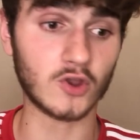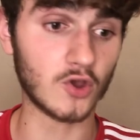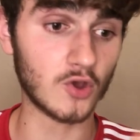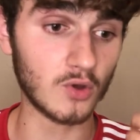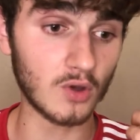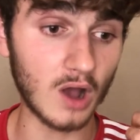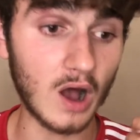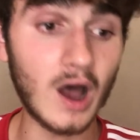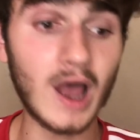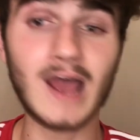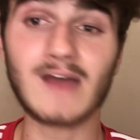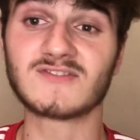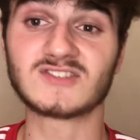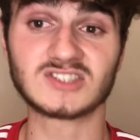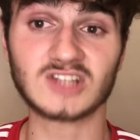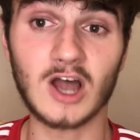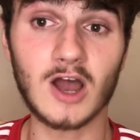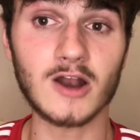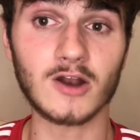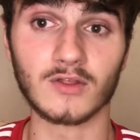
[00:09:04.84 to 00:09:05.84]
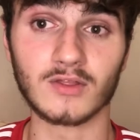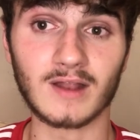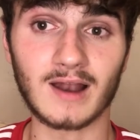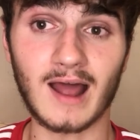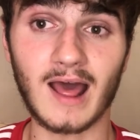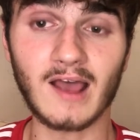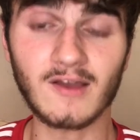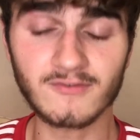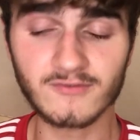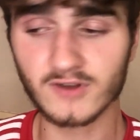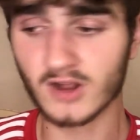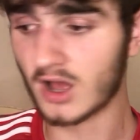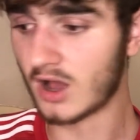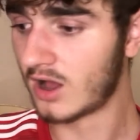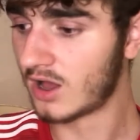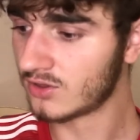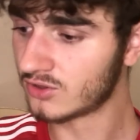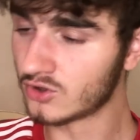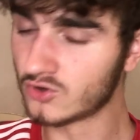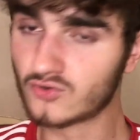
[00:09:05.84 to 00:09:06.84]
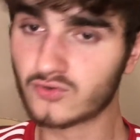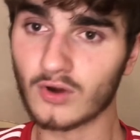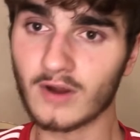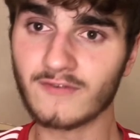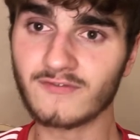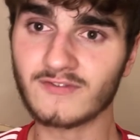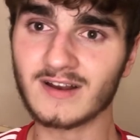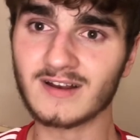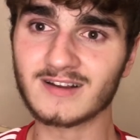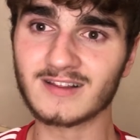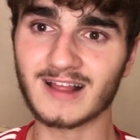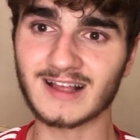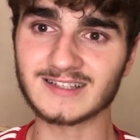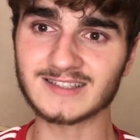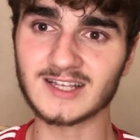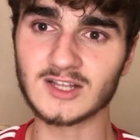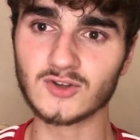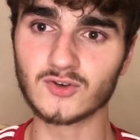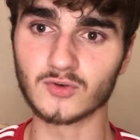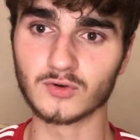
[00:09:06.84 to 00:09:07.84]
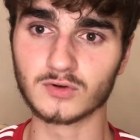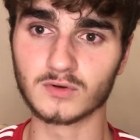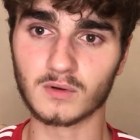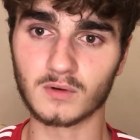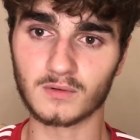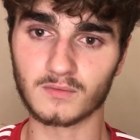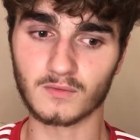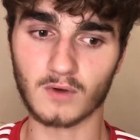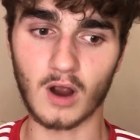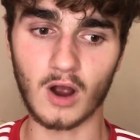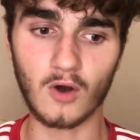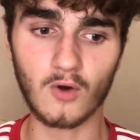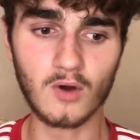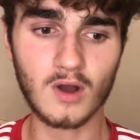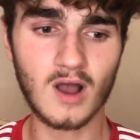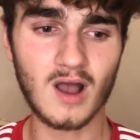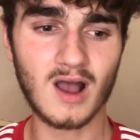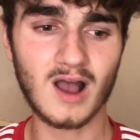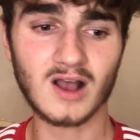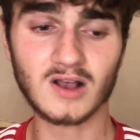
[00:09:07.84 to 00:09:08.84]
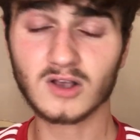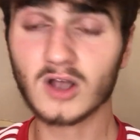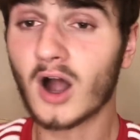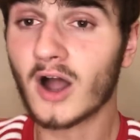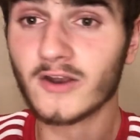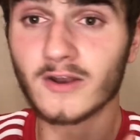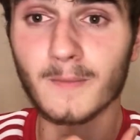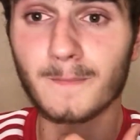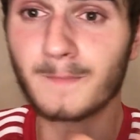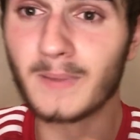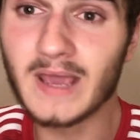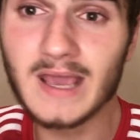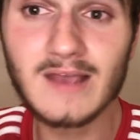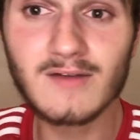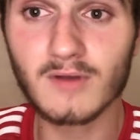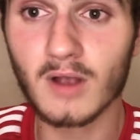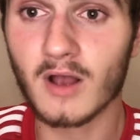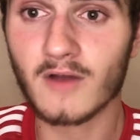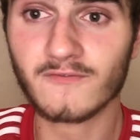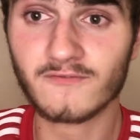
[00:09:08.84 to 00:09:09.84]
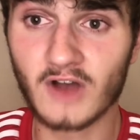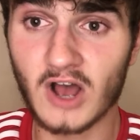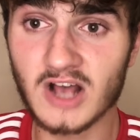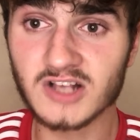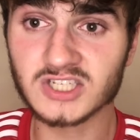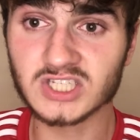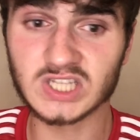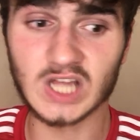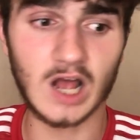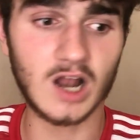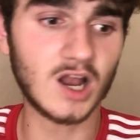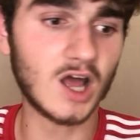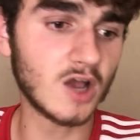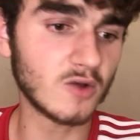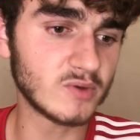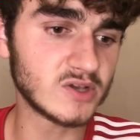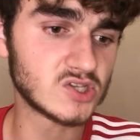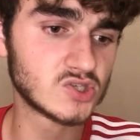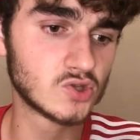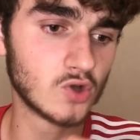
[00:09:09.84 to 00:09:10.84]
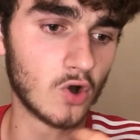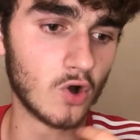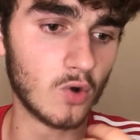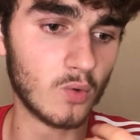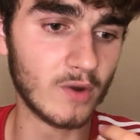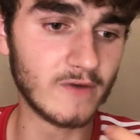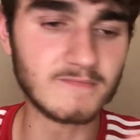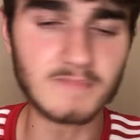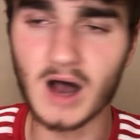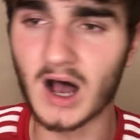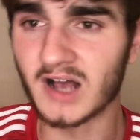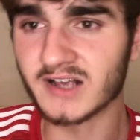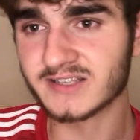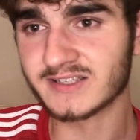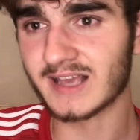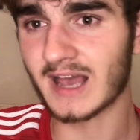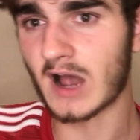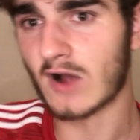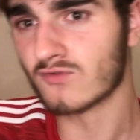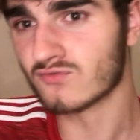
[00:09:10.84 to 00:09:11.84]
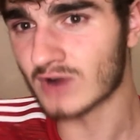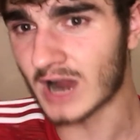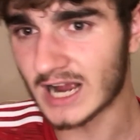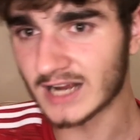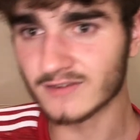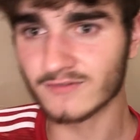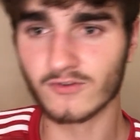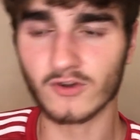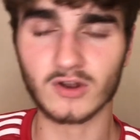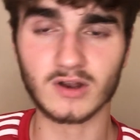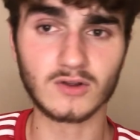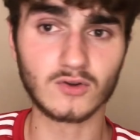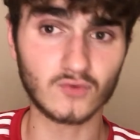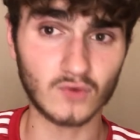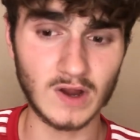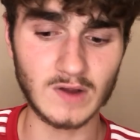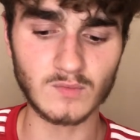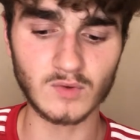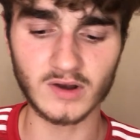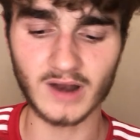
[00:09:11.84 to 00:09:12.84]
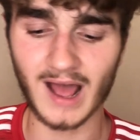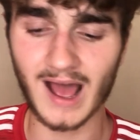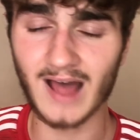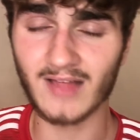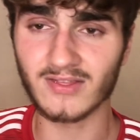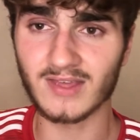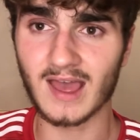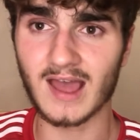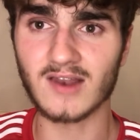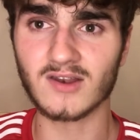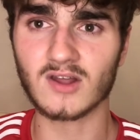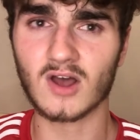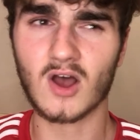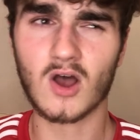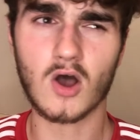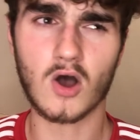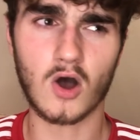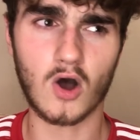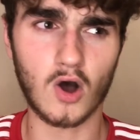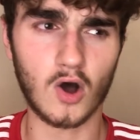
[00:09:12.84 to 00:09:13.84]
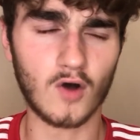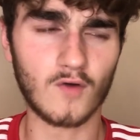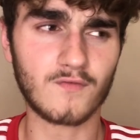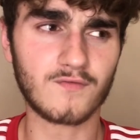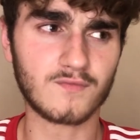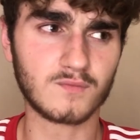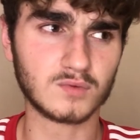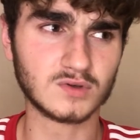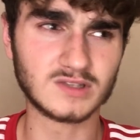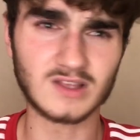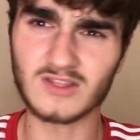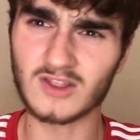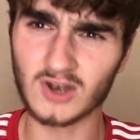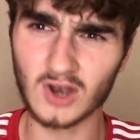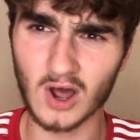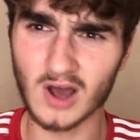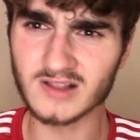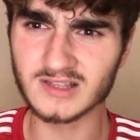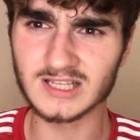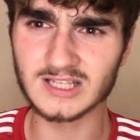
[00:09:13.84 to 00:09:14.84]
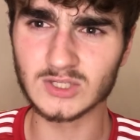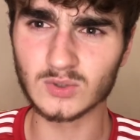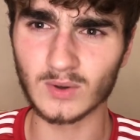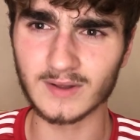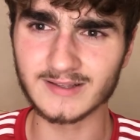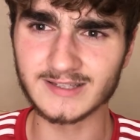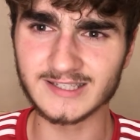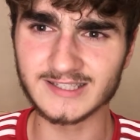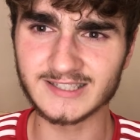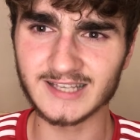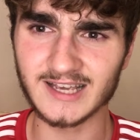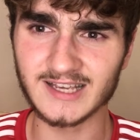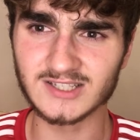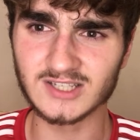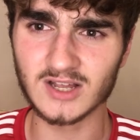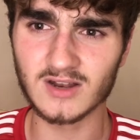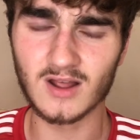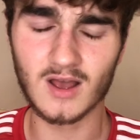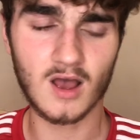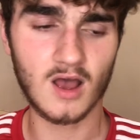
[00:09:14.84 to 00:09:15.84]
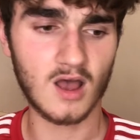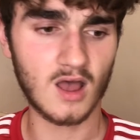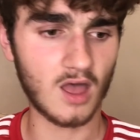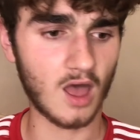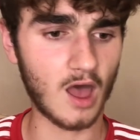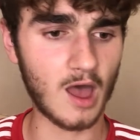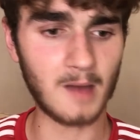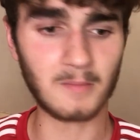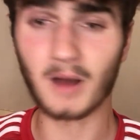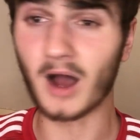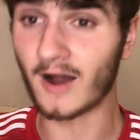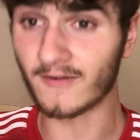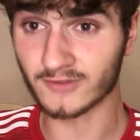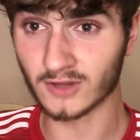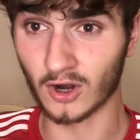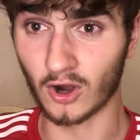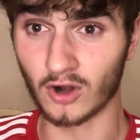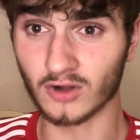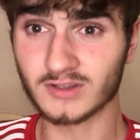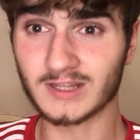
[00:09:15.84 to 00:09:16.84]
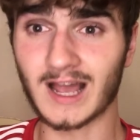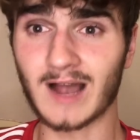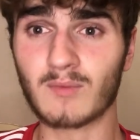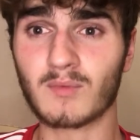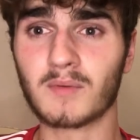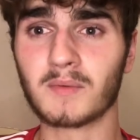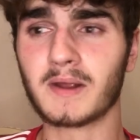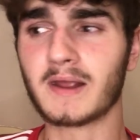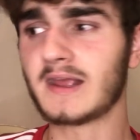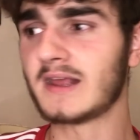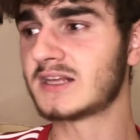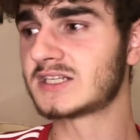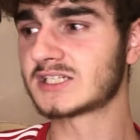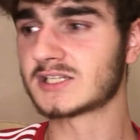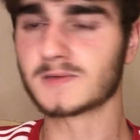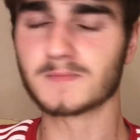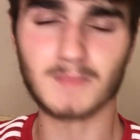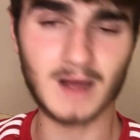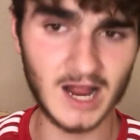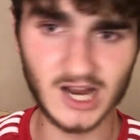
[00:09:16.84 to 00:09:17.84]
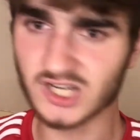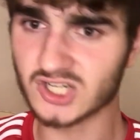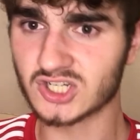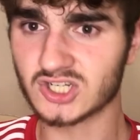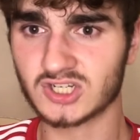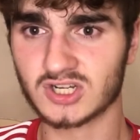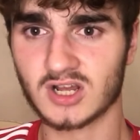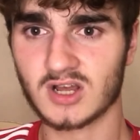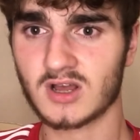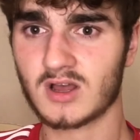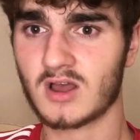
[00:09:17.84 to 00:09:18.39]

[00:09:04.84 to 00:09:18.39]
who I have starting on the left, to drift into that central role, kind of be versatile, like we saw with Martial, Rashford and Greenwood at the end of, was it the 1920 season? After lockdown, when we smashed